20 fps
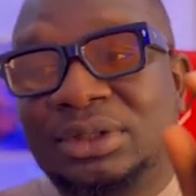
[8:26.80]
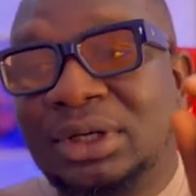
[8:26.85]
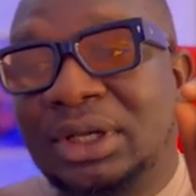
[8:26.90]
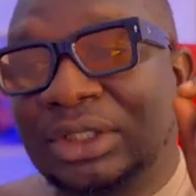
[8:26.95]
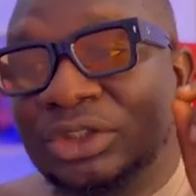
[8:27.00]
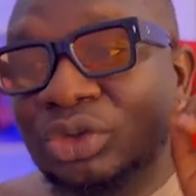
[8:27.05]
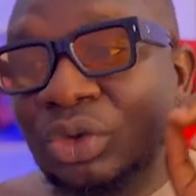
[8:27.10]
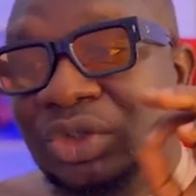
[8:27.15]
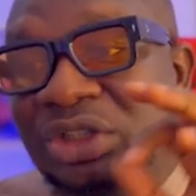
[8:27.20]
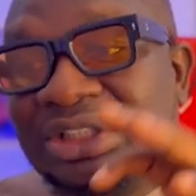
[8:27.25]

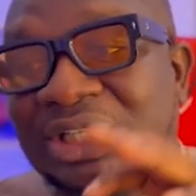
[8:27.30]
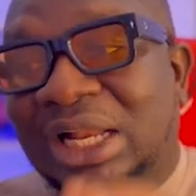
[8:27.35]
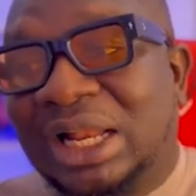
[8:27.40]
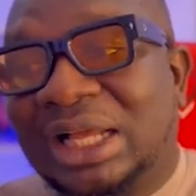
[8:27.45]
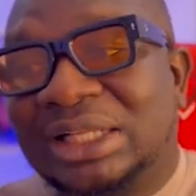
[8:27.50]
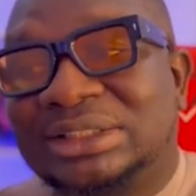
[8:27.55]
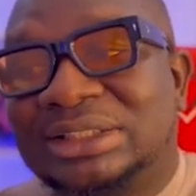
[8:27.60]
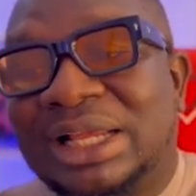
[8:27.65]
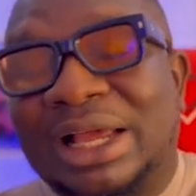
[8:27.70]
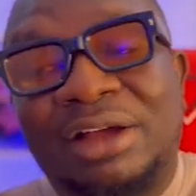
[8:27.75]
So these
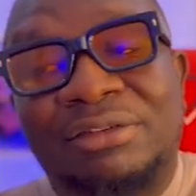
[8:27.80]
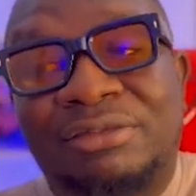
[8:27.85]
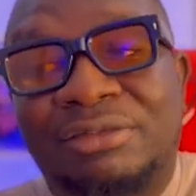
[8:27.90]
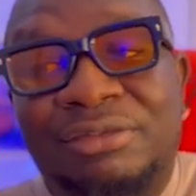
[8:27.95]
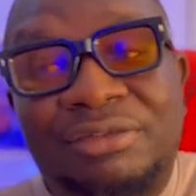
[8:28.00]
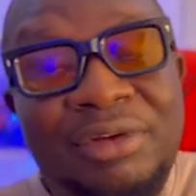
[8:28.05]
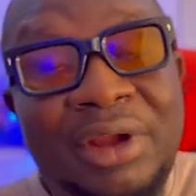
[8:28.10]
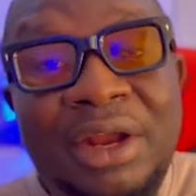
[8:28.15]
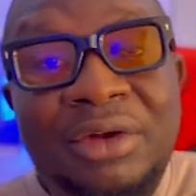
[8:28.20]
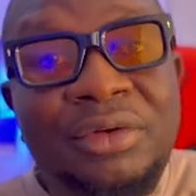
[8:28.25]
alerts are
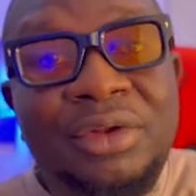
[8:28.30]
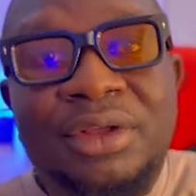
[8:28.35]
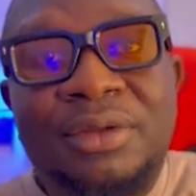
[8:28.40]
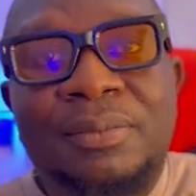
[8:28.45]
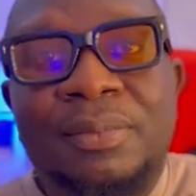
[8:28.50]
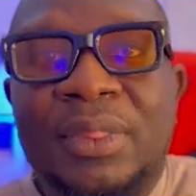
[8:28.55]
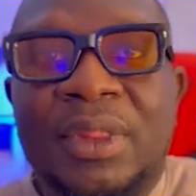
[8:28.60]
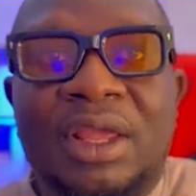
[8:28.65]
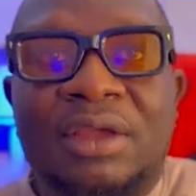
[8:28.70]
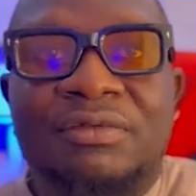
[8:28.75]
very,
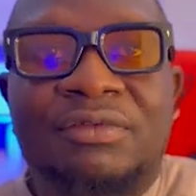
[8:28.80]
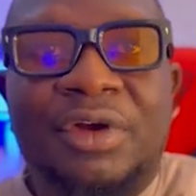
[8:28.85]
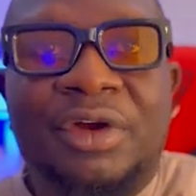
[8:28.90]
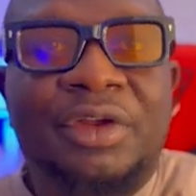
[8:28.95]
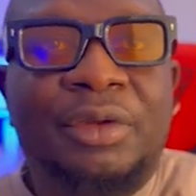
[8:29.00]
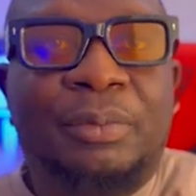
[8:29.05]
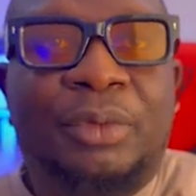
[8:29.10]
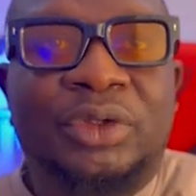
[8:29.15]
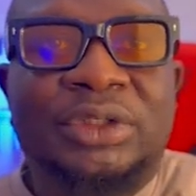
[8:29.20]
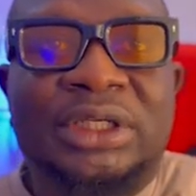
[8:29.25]
very
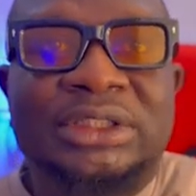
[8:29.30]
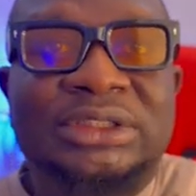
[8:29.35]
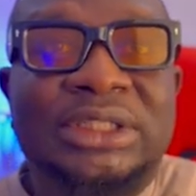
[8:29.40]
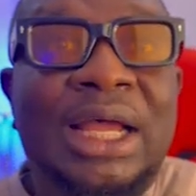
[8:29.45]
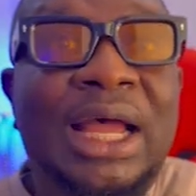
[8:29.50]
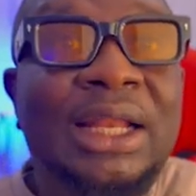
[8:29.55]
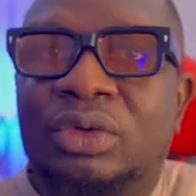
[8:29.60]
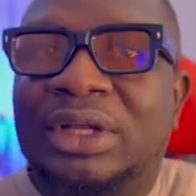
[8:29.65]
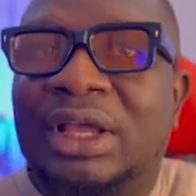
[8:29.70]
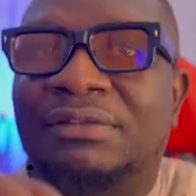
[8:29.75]
important
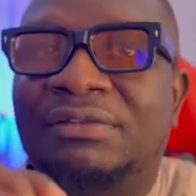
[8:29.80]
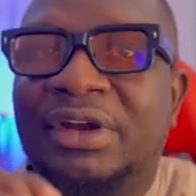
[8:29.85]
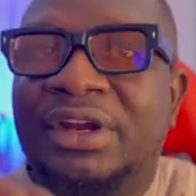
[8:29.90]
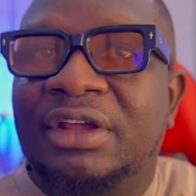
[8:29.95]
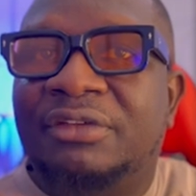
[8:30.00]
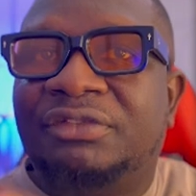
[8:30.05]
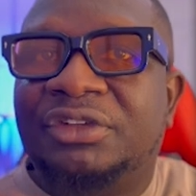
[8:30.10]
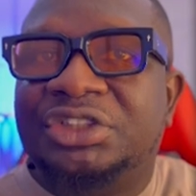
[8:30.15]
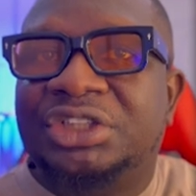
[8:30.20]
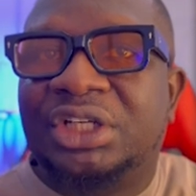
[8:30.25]
and they are very
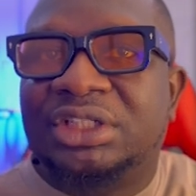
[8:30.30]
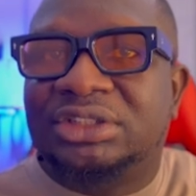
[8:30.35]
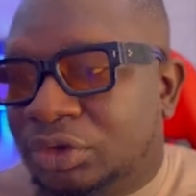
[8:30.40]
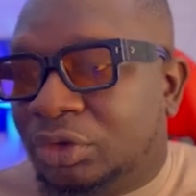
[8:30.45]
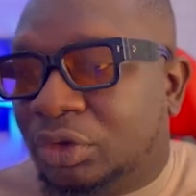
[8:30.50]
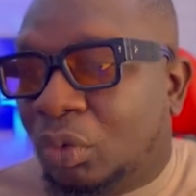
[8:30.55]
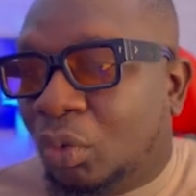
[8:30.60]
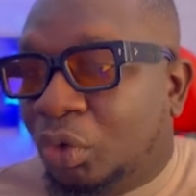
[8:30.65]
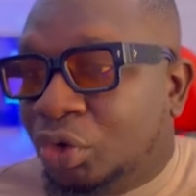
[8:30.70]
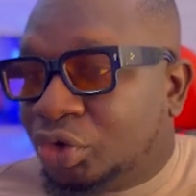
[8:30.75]
efficient.
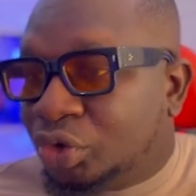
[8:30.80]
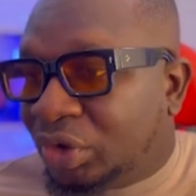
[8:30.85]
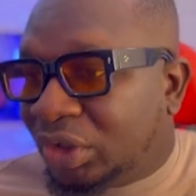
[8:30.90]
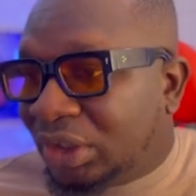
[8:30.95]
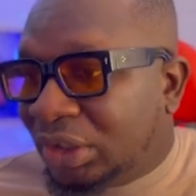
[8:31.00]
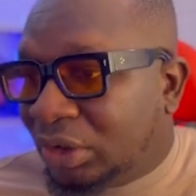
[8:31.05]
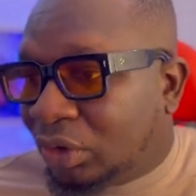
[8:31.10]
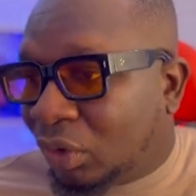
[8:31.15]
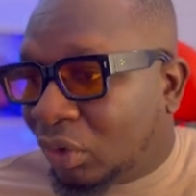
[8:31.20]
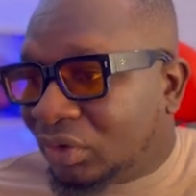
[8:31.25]
So once you
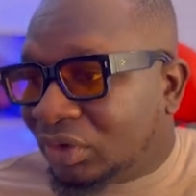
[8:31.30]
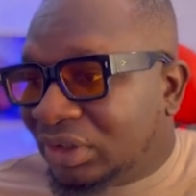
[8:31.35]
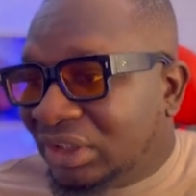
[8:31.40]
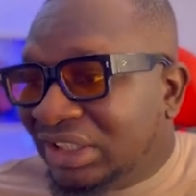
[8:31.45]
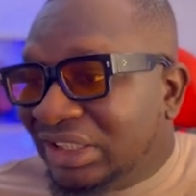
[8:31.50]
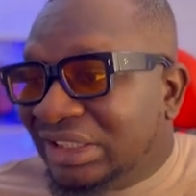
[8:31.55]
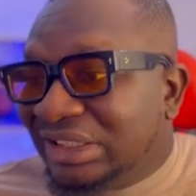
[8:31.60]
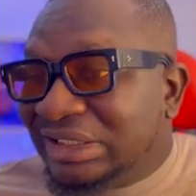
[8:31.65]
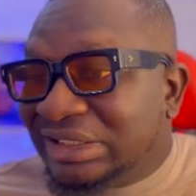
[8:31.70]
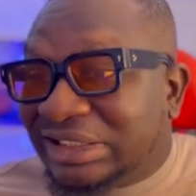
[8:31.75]
click on
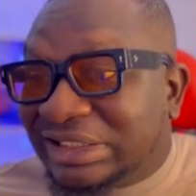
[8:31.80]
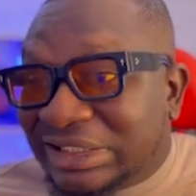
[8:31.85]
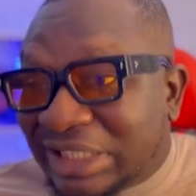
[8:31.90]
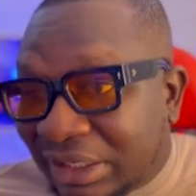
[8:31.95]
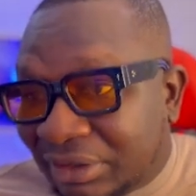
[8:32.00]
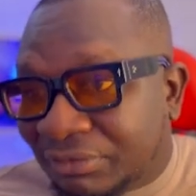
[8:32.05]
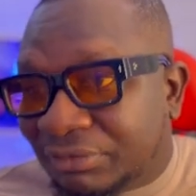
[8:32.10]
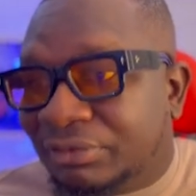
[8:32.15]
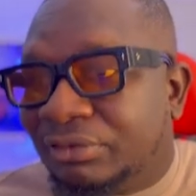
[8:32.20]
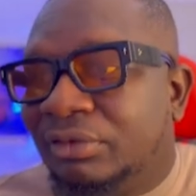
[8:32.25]

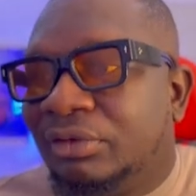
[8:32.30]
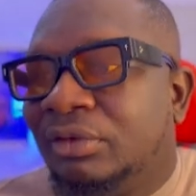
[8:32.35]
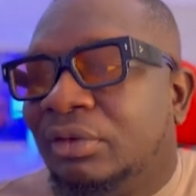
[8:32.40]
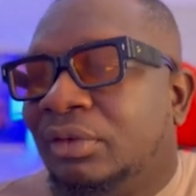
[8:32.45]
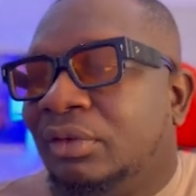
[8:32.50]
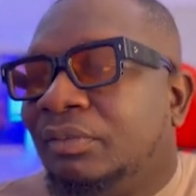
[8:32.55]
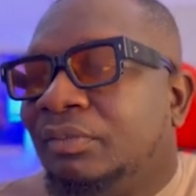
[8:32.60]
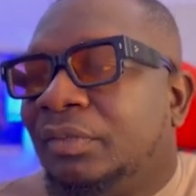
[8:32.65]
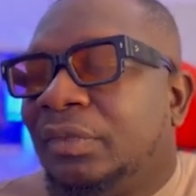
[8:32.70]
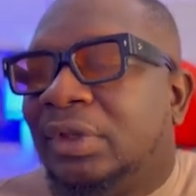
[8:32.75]
save,
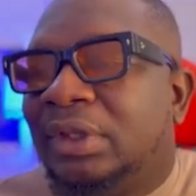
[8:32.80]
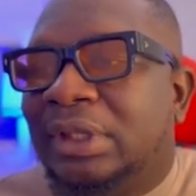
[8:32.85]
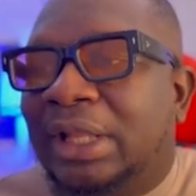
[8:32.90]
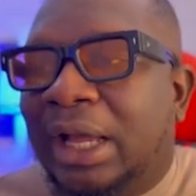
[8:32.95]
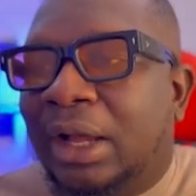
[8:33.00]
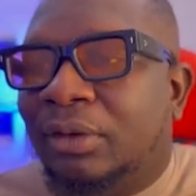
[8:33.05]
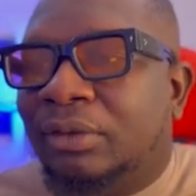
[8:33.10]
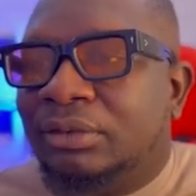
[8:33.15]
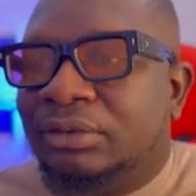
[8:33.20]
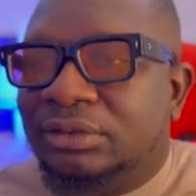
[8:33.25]

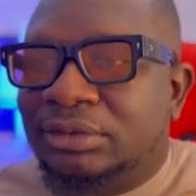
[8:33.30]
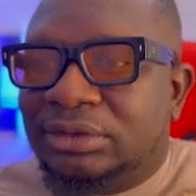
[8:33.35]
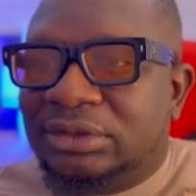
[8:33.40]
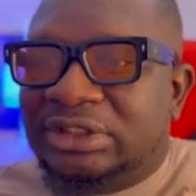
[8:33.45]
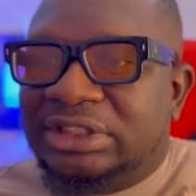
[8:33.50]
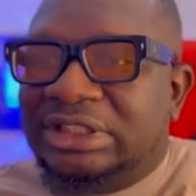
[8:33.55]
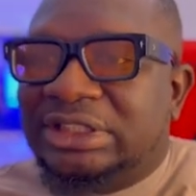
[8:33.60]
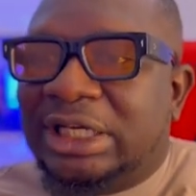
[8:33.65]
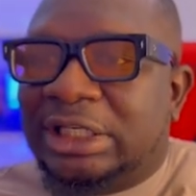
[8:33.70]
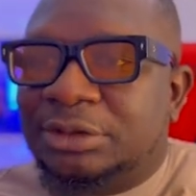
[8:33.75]
now
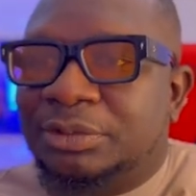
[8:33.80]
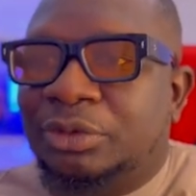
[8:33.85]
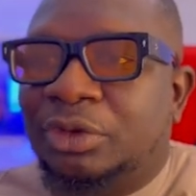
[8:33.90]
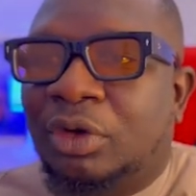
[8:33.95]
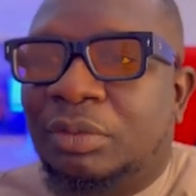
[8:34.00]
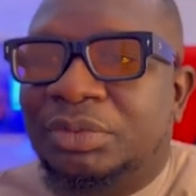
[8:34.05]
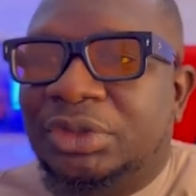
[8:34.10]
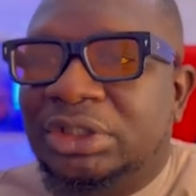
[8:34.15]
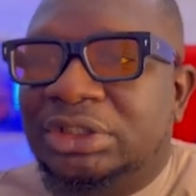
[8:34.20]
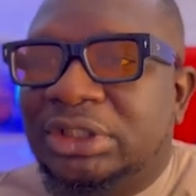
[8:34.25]
this has been
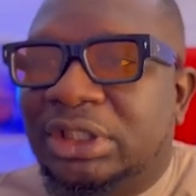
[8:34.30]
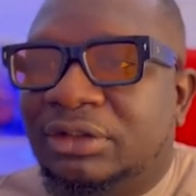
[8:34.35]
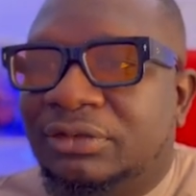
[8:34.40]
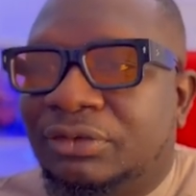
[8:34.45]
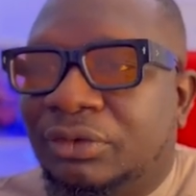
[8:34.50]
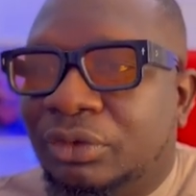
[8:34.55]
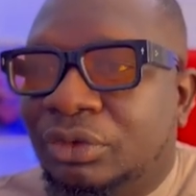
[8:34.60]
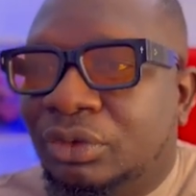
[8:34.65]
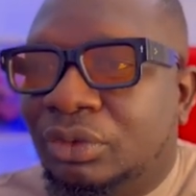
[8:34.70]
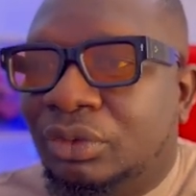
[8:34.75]
updated
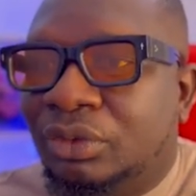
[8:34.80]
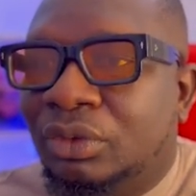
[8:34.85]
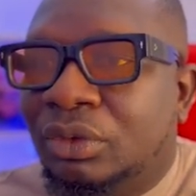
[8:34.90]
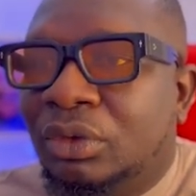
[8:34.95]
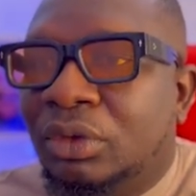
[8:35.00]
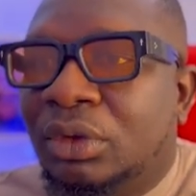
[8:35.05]
for you.